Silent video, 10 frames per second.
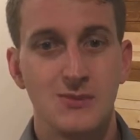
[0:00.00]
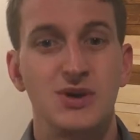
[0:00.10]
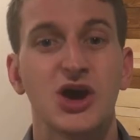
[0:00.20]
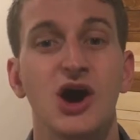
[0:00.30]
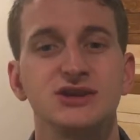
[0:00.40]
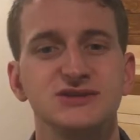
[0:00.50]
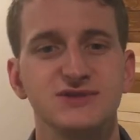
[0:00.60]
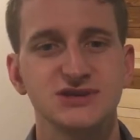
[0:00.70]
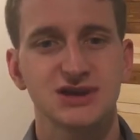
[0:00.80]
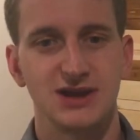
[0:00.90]
Because of
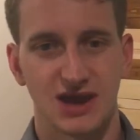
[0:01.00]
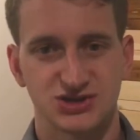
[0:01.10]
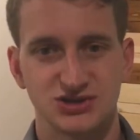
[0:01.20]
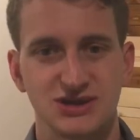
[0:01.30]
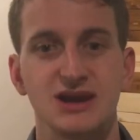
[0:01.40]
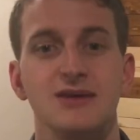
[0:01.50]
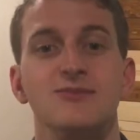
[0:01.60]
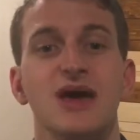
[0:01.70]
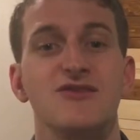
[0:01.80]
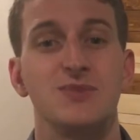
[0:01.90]
this connection,
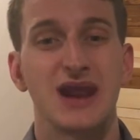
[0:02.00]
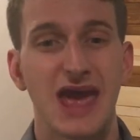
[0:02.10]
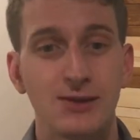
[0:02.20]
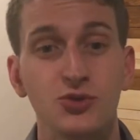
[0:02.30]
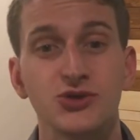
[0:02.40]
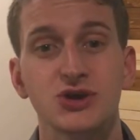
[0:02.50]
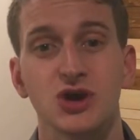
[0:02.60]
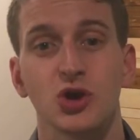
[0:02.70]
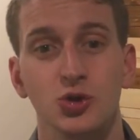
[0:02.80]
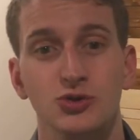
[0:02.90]
then they have been able to
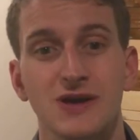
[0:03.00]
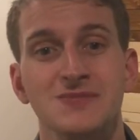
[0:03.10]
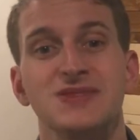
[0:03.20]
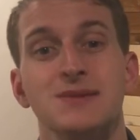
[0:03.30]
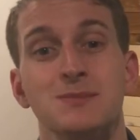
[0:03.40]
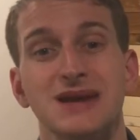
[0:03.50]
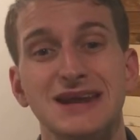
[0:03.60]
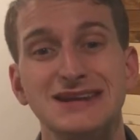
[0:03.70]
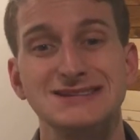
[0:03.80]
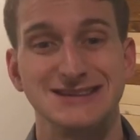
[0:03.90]
conclude that
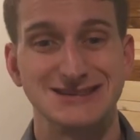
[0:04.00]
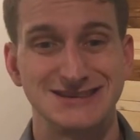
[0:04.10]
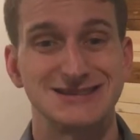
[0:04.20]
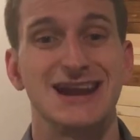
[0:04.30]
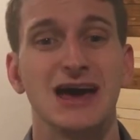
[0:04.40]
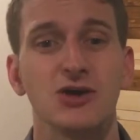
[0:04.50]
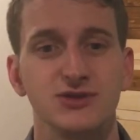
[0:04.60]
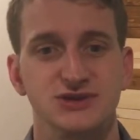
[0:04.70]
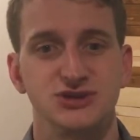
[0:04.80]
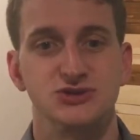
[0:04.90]
many diseases and
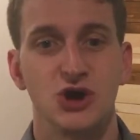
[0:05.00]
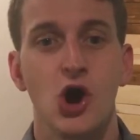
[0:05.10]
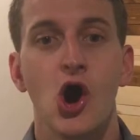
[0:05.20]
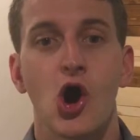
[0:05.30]
health issues